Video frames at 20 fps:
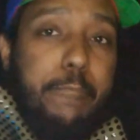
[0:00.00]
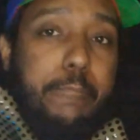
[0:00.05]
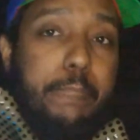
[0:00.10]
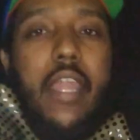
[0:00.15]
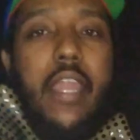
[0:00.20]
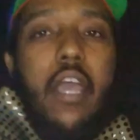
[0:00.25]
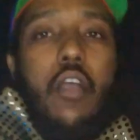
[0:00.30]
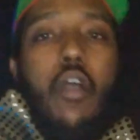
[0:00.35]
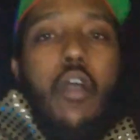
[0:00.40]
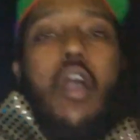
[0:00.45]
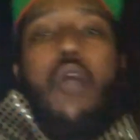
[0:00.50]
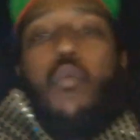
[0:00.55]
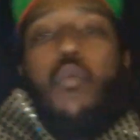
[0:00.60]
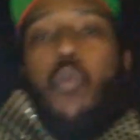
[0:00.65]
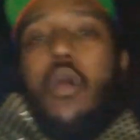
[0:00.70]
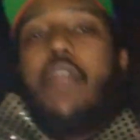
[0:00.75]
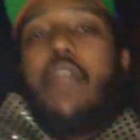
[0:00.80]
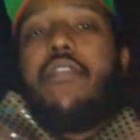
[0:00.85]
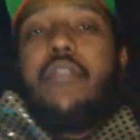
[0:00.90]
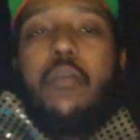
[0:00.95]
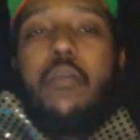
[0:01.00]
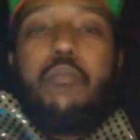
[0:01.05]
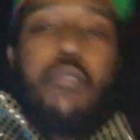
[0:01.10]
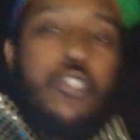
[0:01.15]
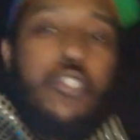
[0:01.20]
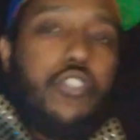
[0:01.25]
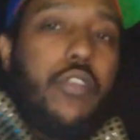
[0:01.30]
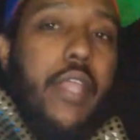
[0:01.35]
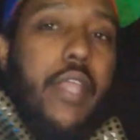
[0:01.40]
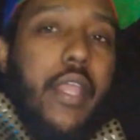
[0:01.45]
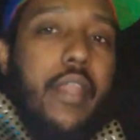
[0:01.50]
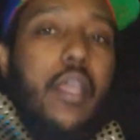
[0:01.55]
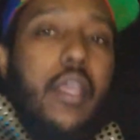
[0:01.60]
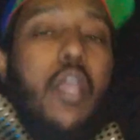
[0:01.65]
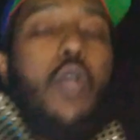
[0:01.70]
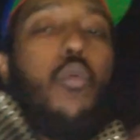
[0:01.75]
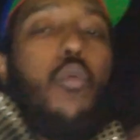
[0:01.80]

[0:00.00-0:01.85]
Now, Wealthsimple Trade.